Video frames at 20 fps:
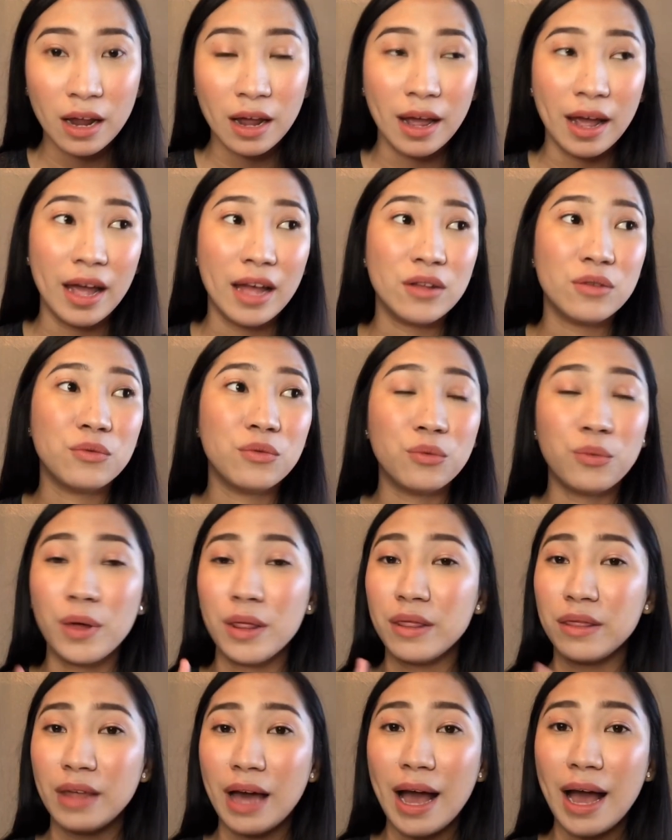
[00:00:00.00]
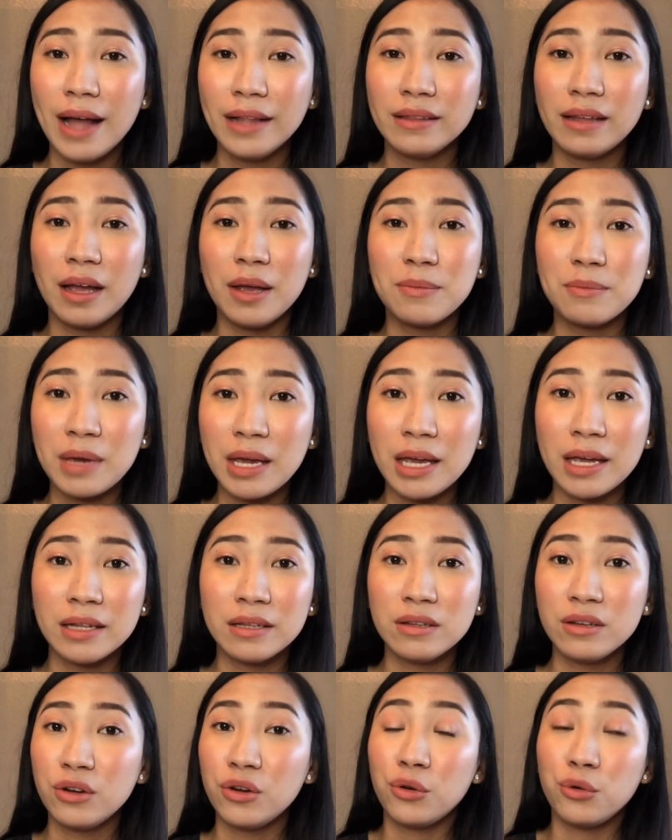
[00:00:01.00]
And with that, I mean
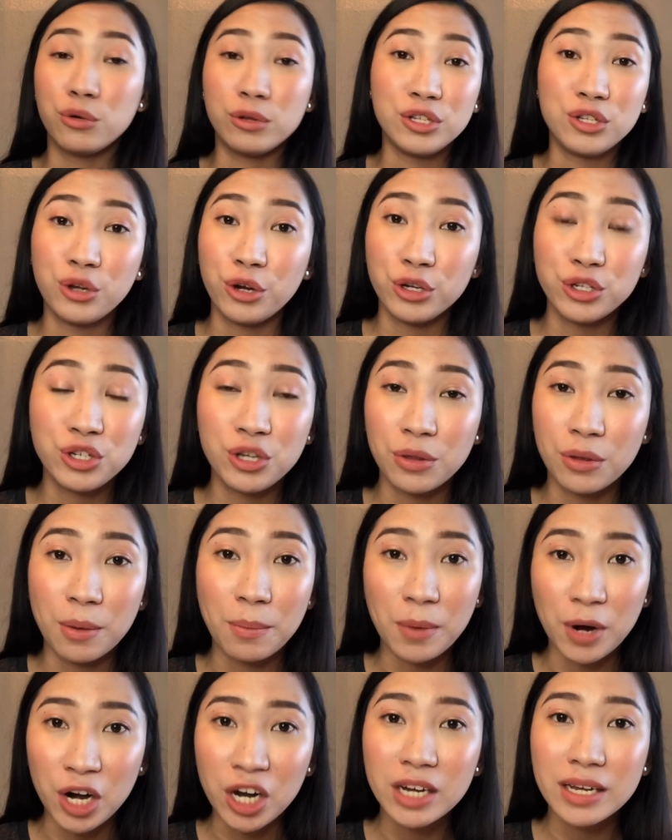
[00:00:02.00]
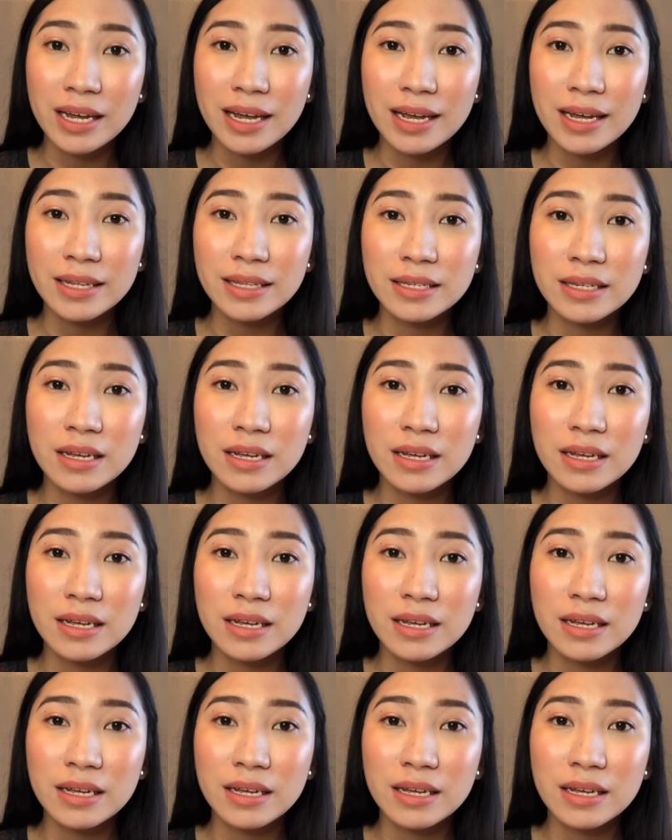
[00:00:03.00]
research the market,